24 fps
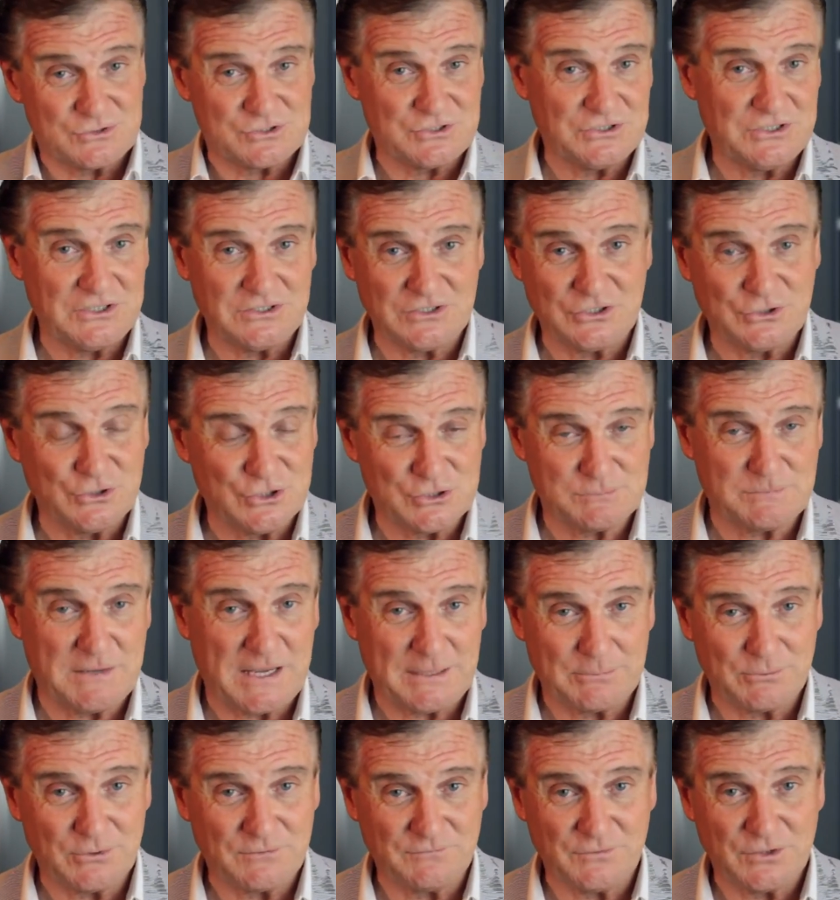see in the
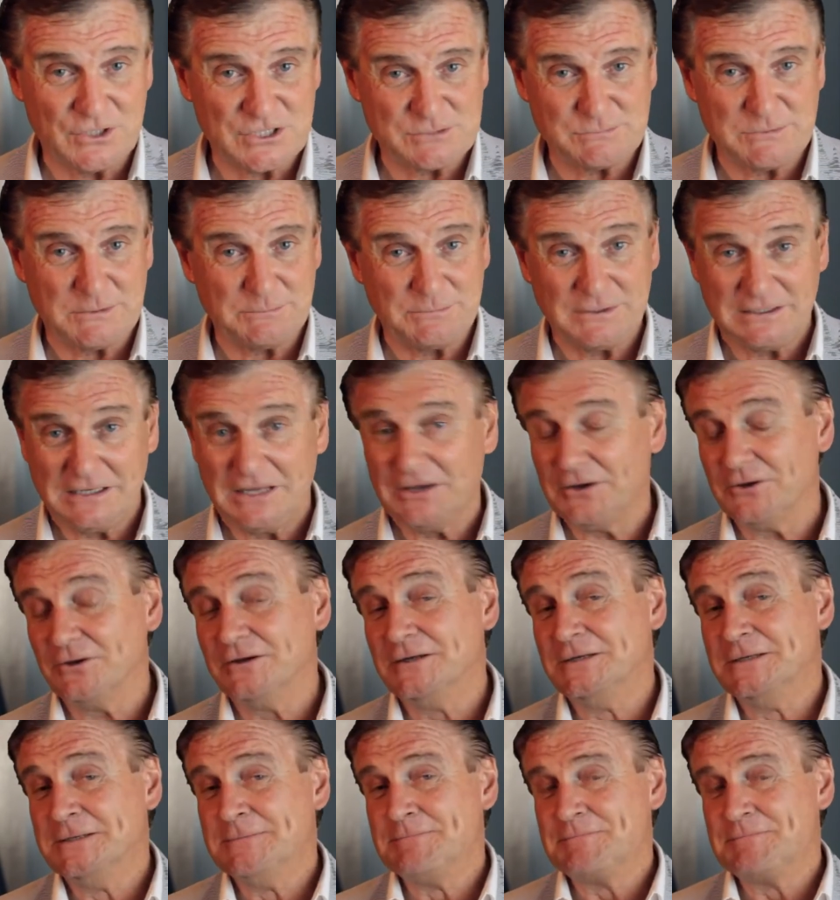newspaper advertisement below.